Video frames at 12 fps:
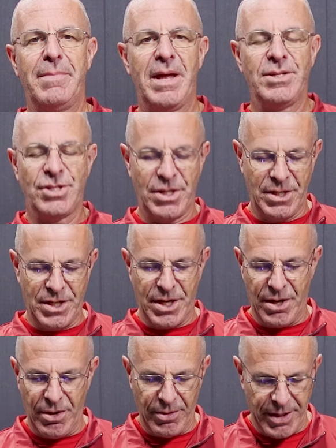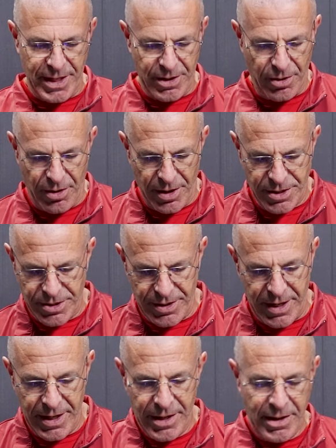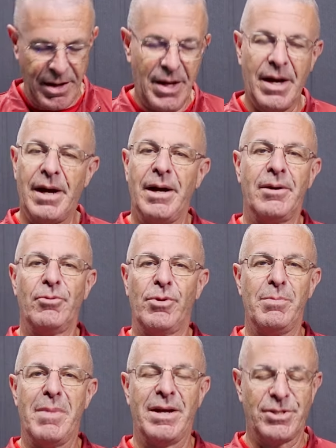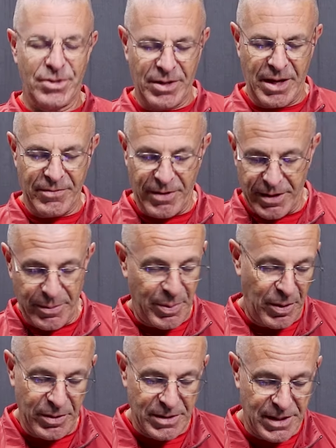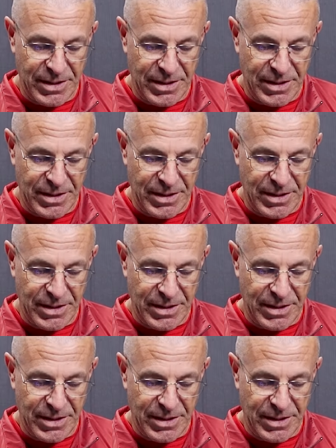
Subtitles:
mentioned, you know, in archery, we measure a lot of our components.